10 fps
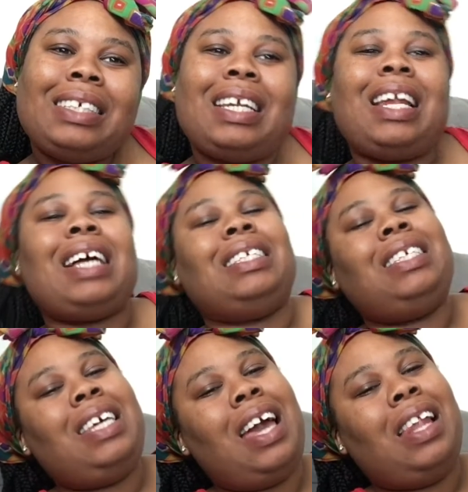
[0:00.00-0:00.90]
and I'll see
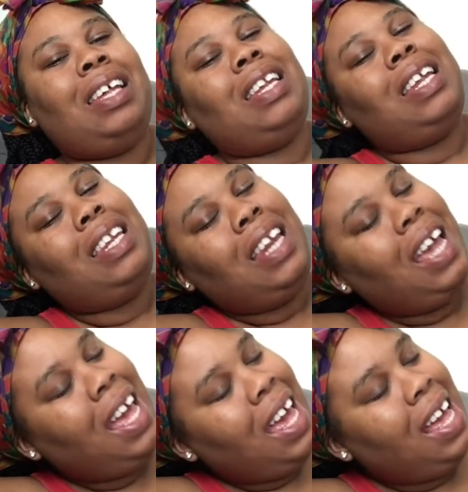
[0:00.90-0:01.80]
y'all in the
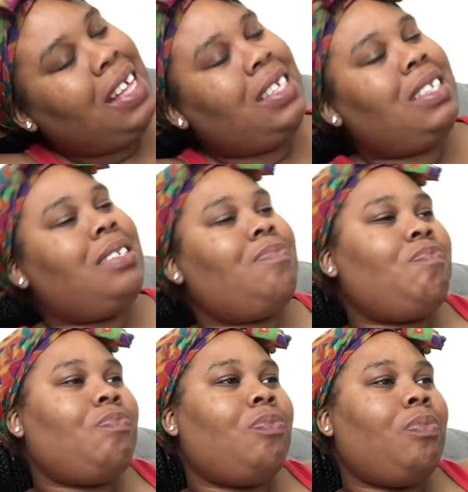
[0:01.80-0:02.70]
next
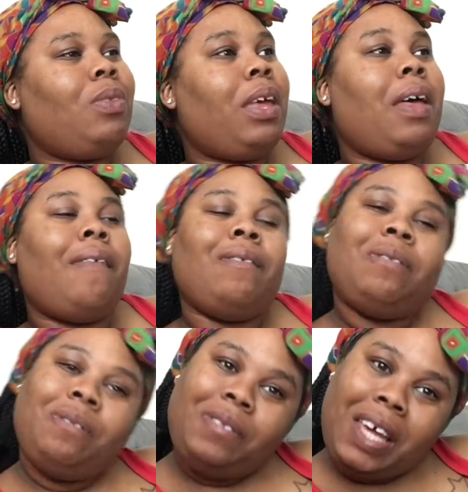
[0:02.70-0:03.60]

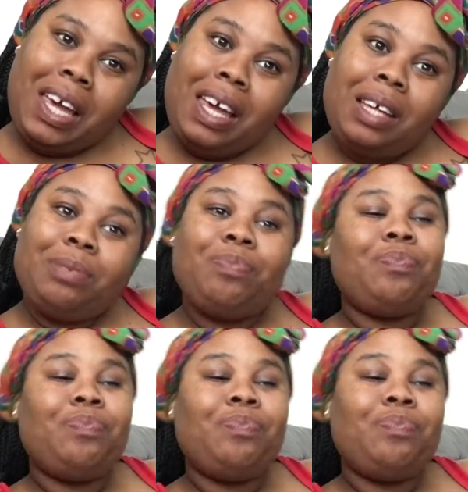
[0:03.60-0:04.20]
video.